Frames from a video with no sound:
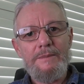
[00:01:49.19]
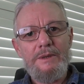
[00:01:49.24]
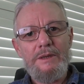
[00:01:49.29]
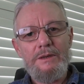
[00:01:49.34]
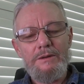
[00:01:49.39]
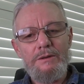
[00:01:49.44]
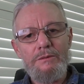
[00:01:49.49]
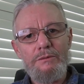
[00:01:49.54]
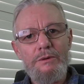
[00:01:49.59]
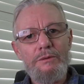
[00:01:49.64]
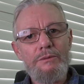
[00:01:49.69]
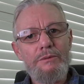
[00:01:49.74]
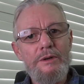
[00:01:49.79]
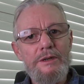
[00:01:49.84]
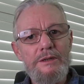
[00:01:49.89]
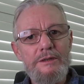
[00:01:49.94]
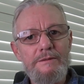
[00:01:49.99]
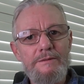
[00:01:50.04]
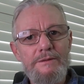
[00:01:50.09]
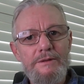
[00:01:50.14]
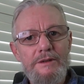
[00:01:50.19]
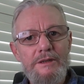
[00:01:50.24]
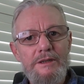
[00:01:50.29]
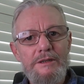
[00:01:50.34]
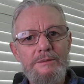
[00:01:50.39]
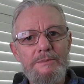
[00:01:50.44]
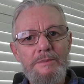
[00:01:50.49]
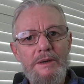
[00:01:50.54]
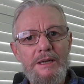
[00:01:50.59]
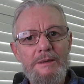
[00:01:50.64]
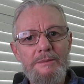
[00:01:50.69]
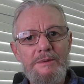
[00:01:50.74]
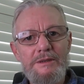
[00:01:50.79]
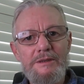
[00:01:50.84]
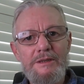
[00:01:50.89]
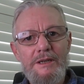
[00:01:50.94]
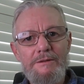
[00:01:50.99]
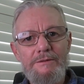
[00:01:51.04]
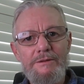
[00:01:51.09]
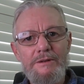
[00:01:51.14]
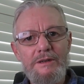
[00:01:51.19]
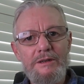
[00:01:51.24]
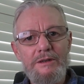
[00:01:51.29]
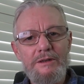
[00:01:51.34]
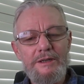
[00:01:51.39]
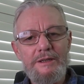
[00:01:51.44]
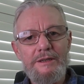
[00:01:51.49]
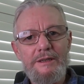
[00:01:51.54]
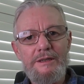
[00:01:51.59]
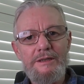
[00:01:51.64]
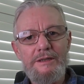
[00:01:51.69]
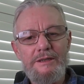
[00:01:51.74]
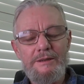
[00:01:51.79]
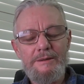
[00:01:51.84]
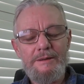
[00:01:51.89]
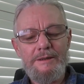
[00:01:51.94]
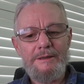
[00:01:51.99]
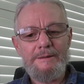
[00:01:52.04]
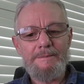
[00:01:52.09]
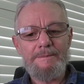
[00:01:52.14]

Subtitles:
you know, the real reason for these babies suffering like this.